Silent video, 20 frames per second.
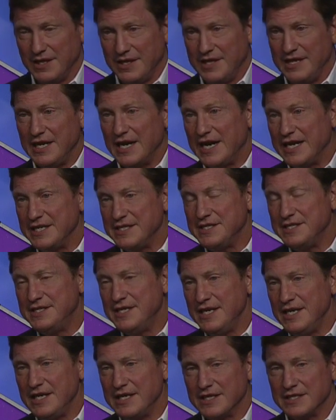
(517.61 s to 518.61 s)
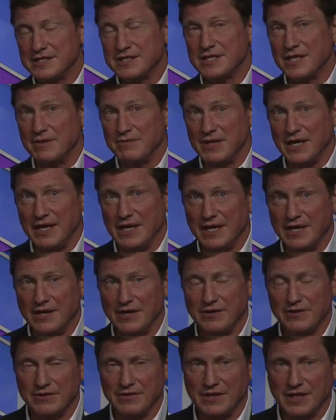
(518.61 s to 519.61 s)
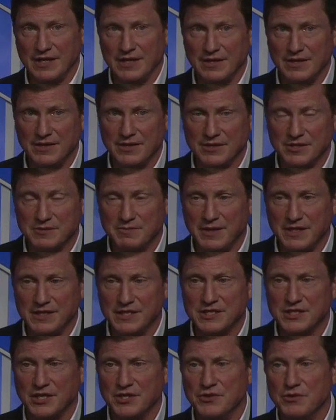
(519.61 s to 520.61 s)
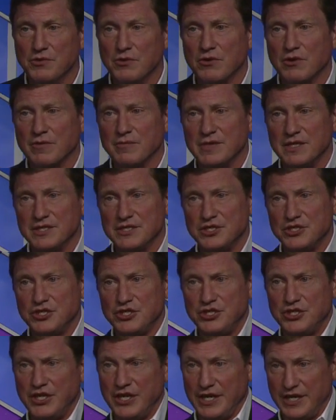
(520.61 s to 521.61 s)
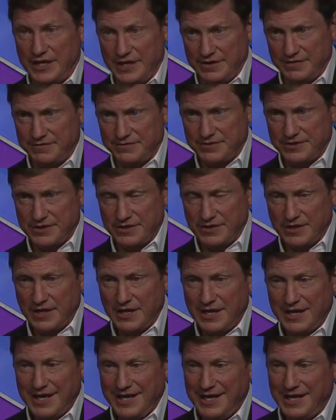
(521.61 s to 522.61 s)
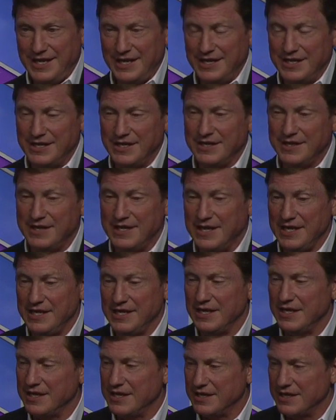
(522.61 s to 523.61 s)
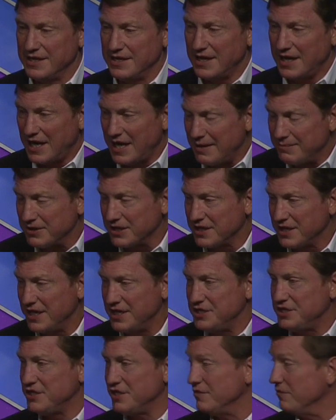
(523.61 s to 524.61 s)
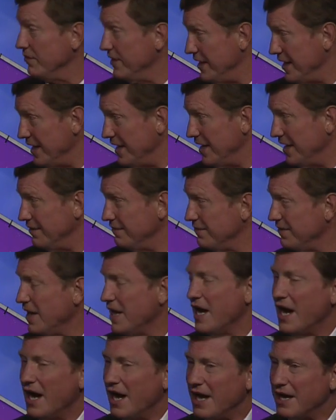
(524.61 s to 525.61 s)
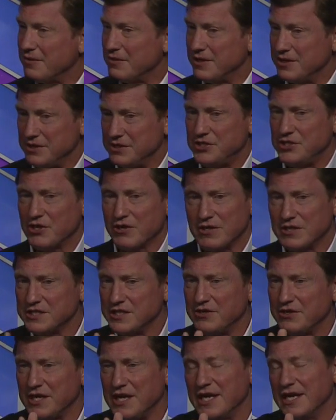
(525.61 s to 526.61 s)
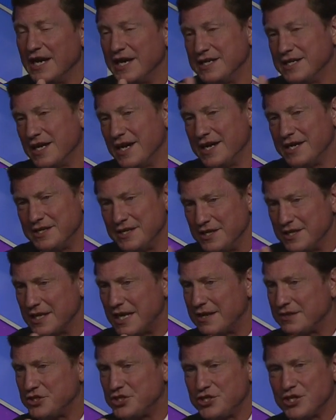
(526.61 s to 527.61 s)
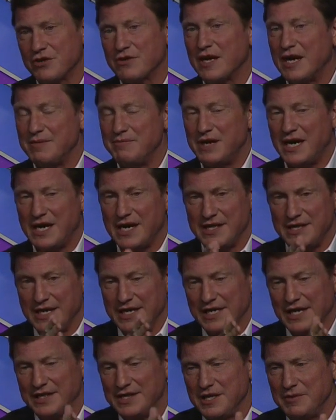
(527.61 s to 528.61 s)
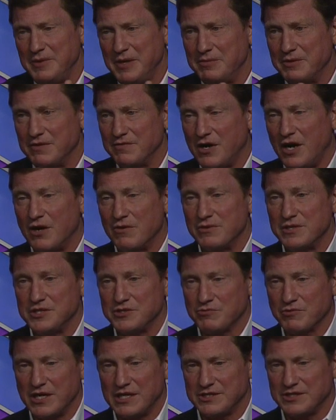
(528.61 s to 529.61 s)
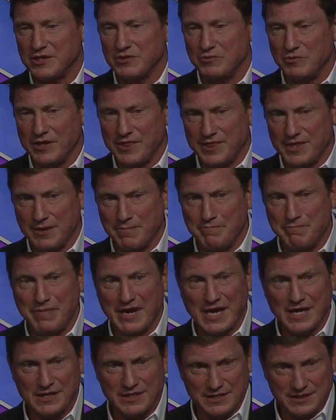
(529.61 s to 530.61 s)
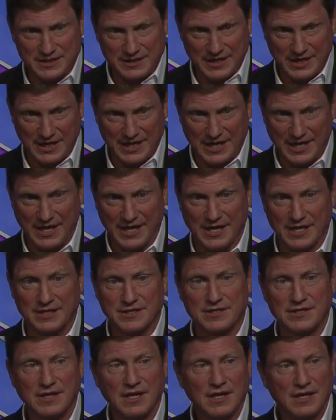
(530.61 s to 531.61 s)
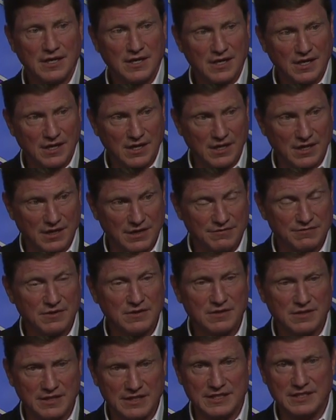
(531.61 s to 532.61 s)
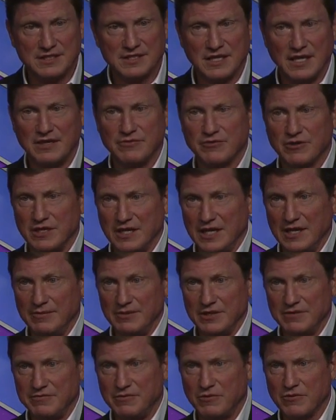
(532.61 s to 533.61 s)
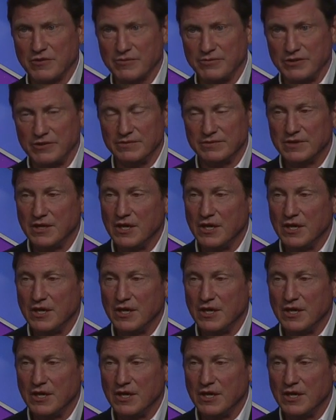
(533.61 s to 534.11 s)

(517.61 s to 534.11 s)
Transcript: The idea somehow that there's been this enormous shift in the obligation we have. Mm-hmm. I, Charles, here again, I, I'm not sure I buy that. I think people have always wrestled with the balancing act of clean, safe, reliable, affordable.